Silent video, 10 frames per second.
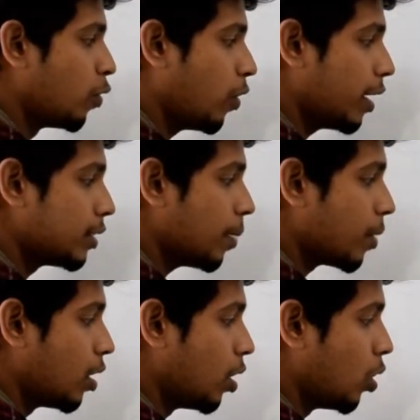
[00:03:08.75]
for
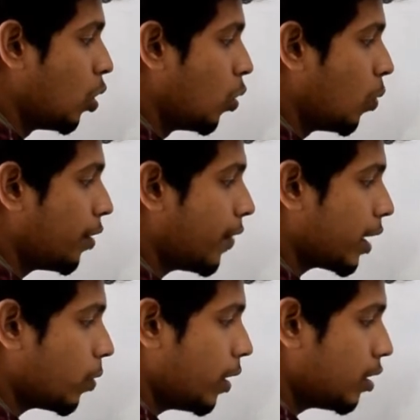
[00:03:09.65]
example, 1
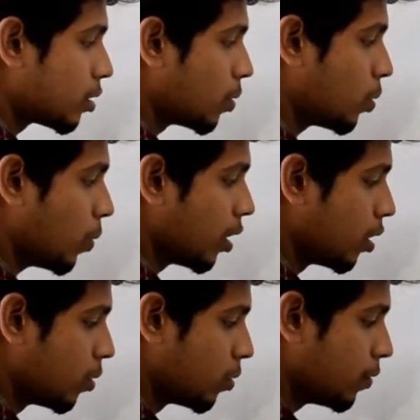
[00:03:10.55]
factorial is equal to 1,